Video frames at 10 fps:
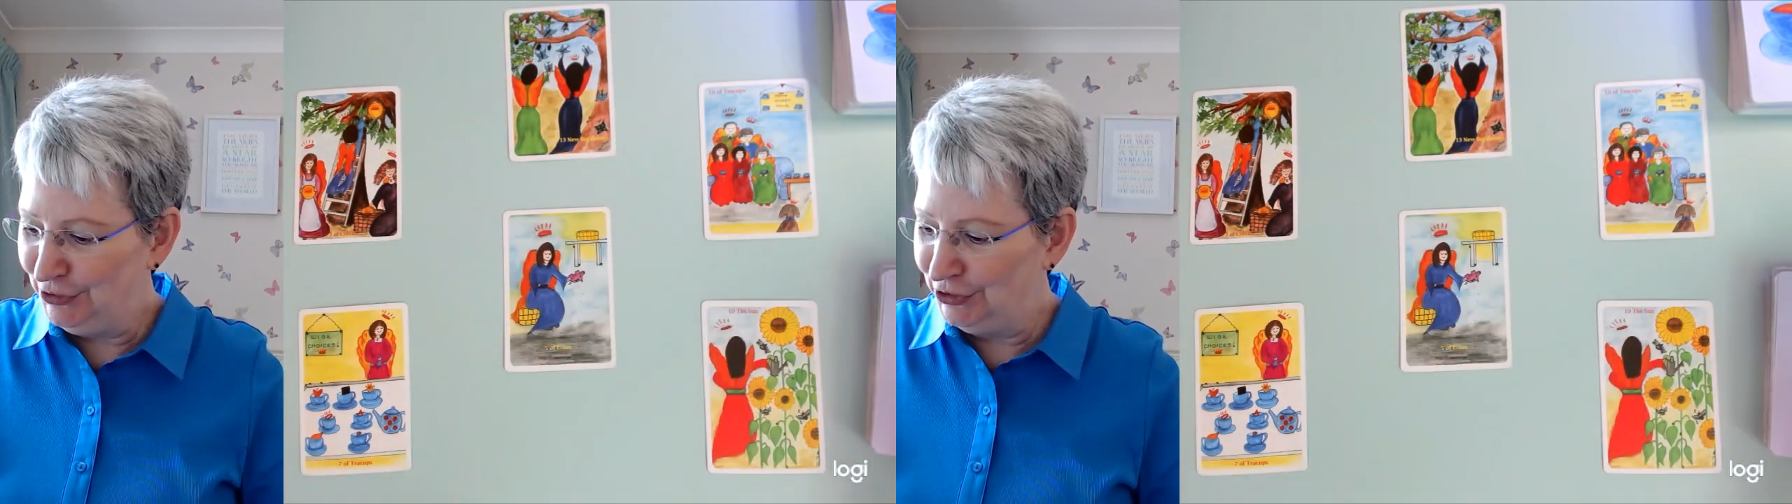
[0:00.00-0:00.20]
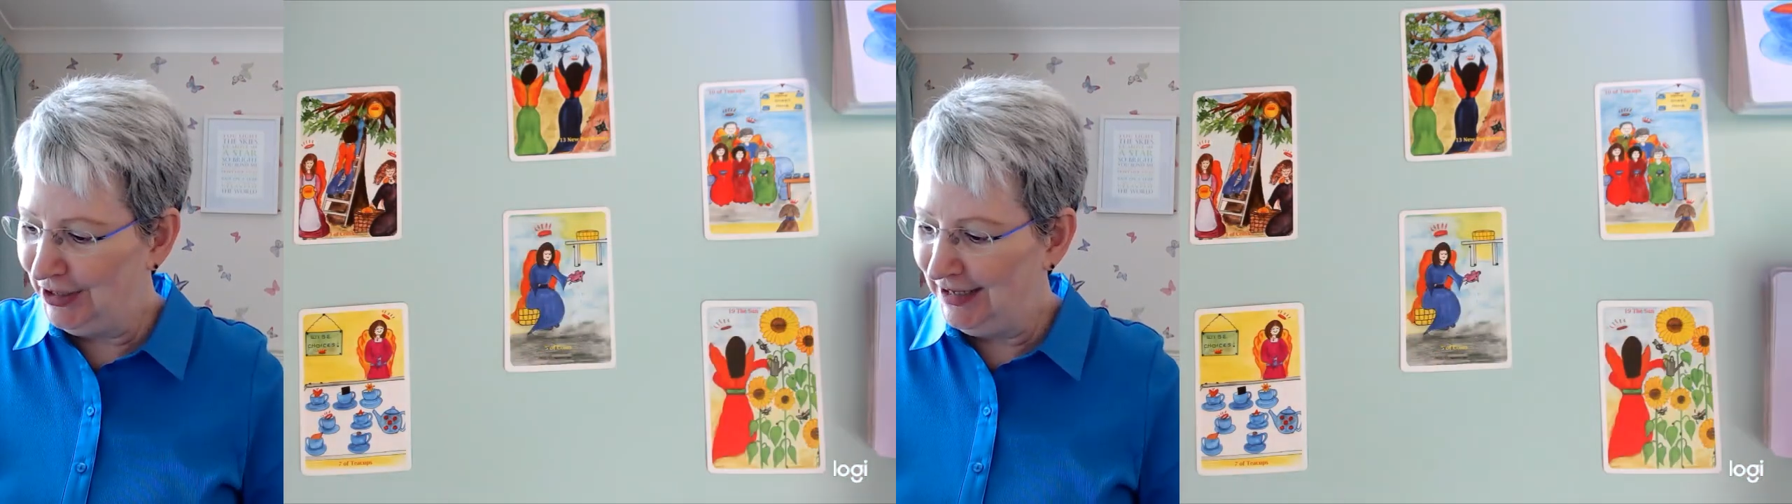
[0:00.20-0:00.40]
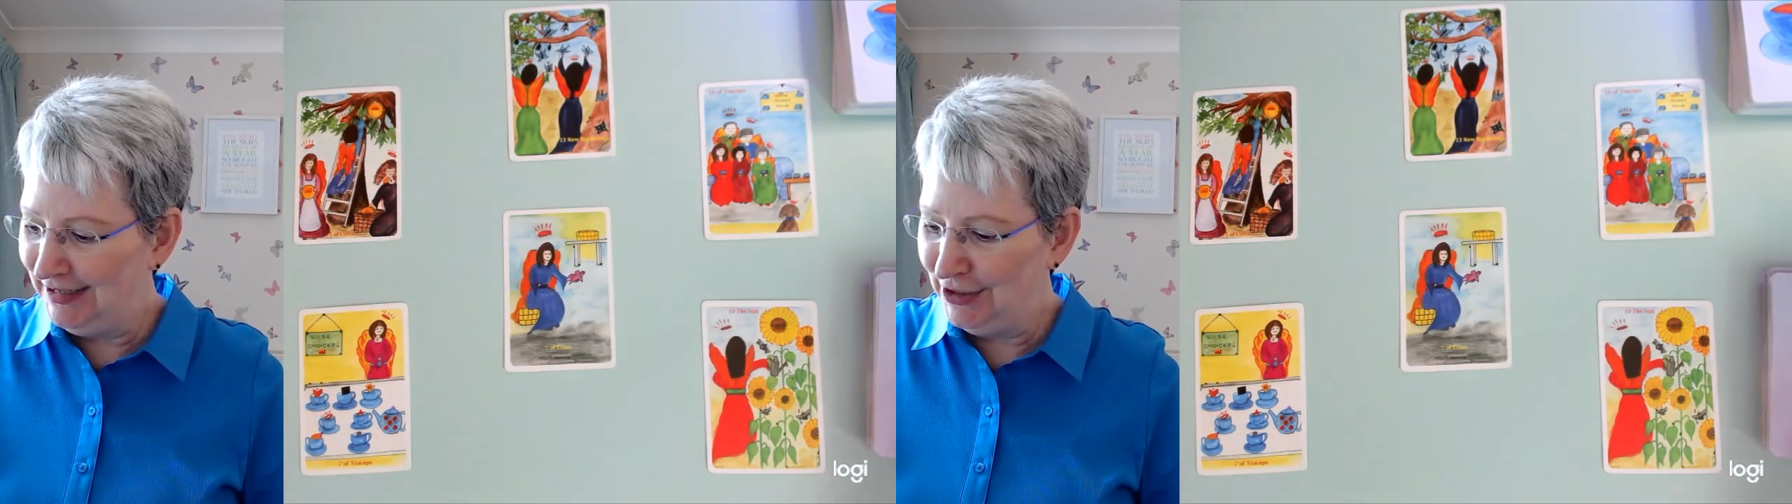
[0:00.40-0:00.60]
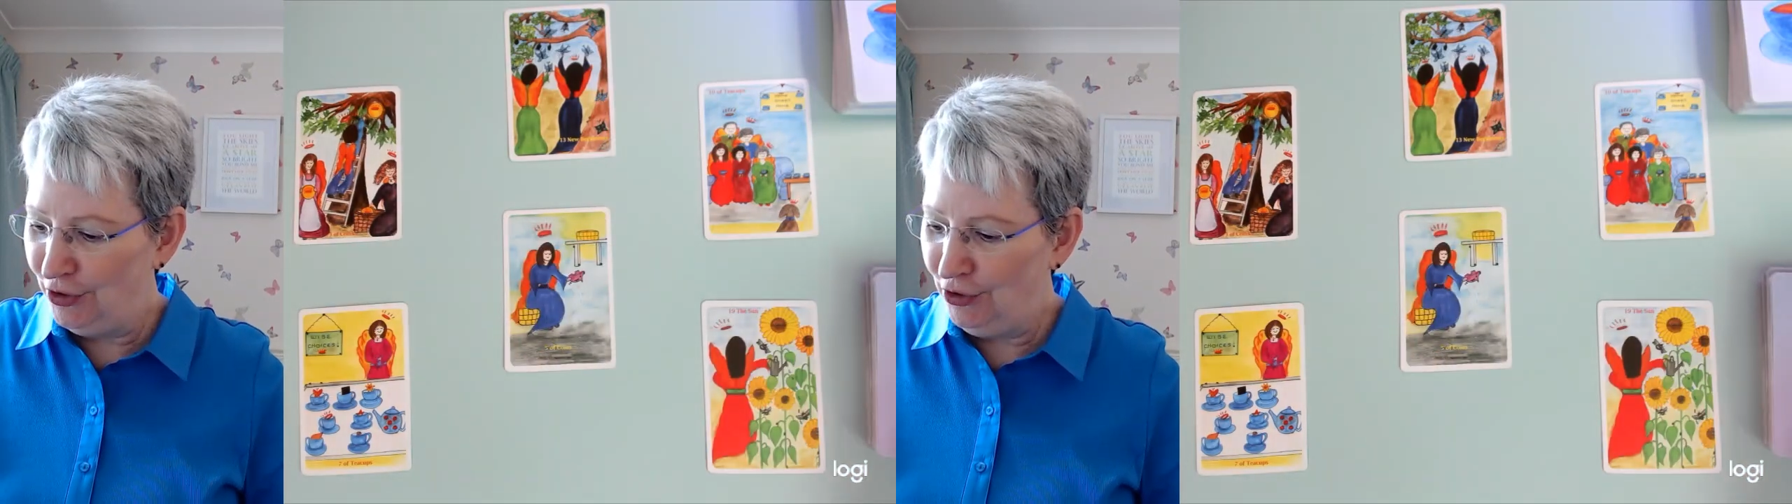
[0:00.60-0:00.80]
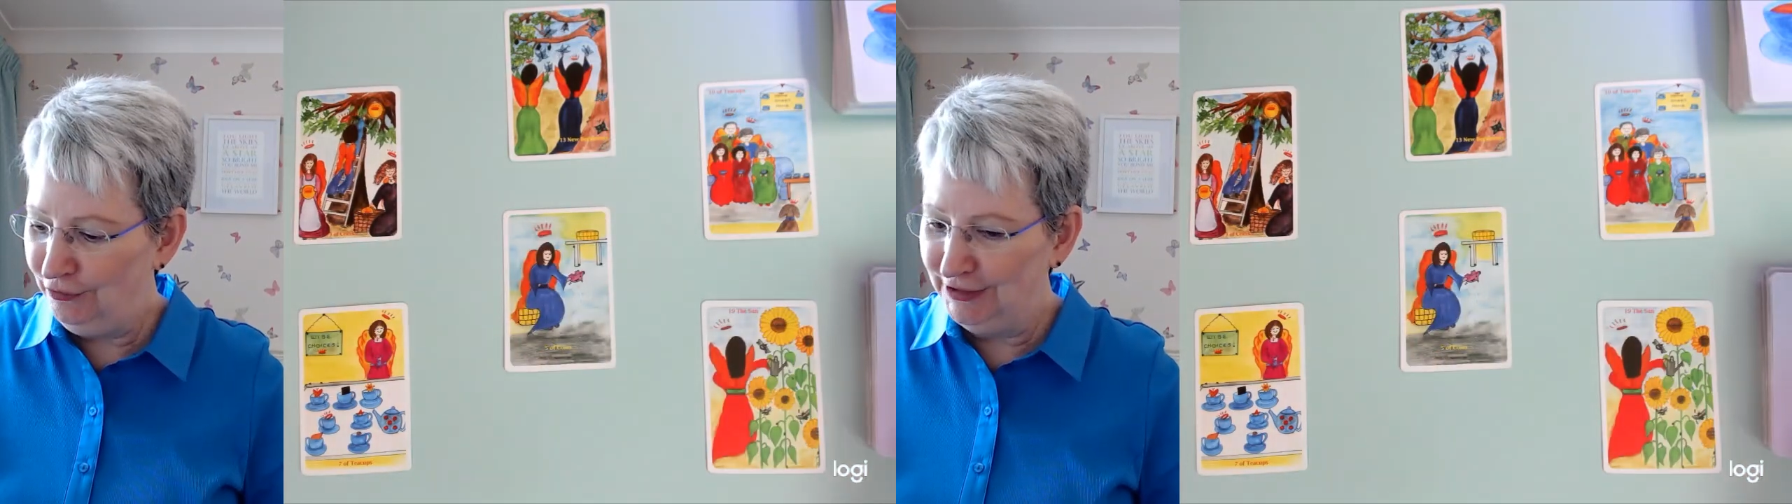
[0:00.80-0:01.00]
shine
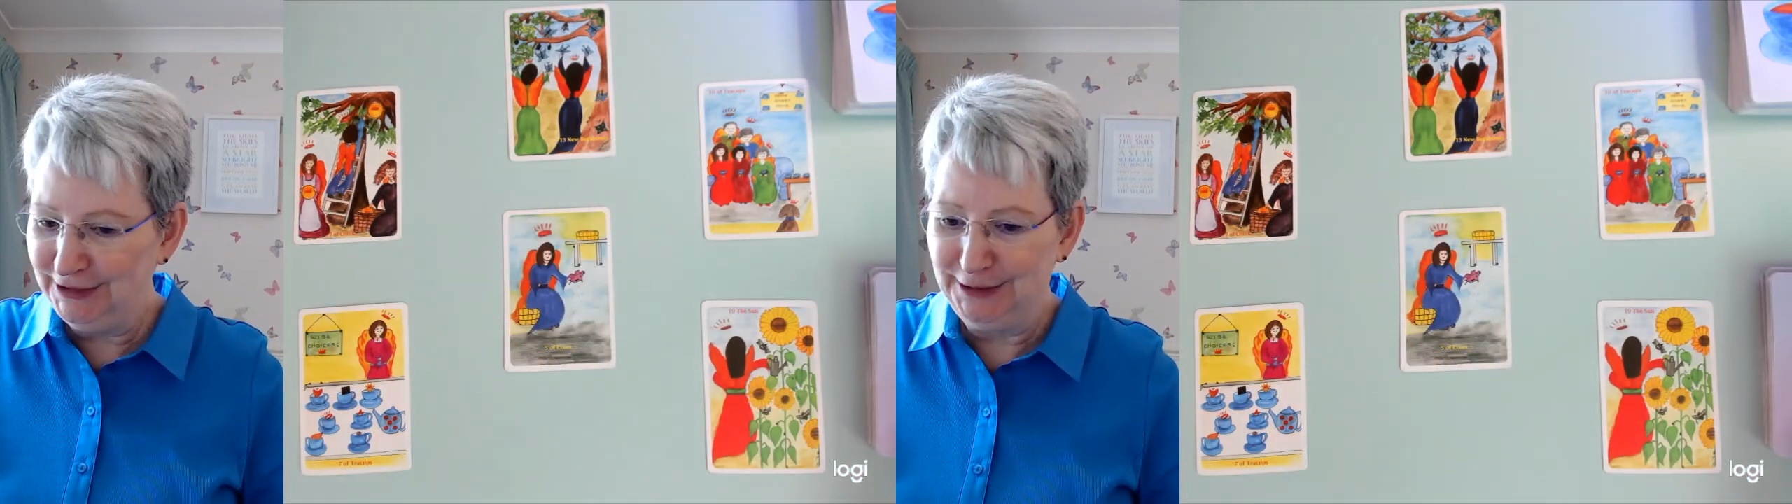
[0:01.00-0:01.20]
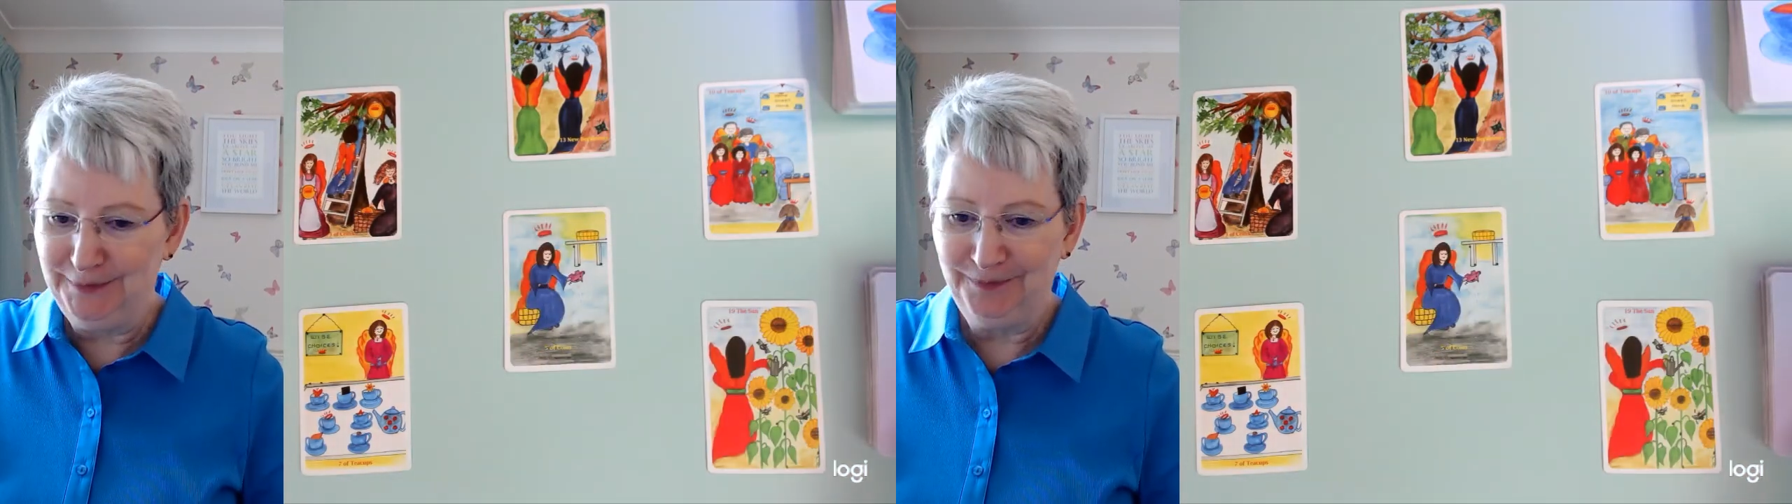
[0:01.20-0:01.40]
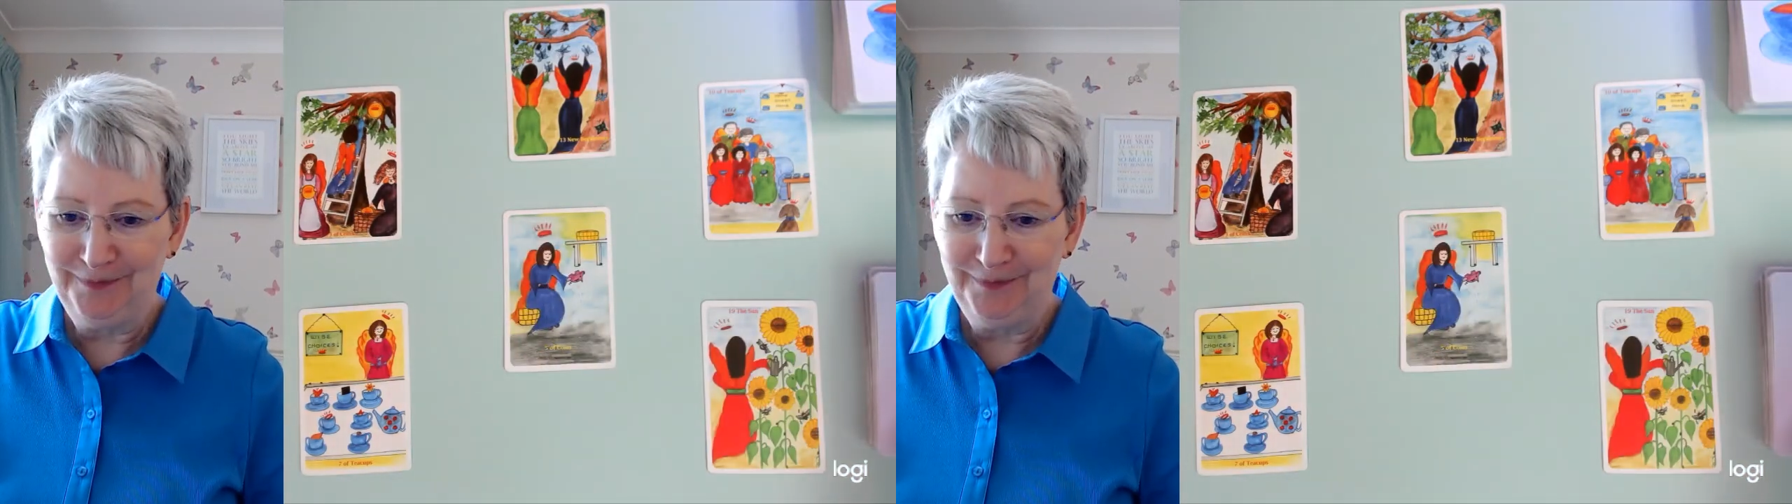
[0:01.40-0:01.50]
oracle.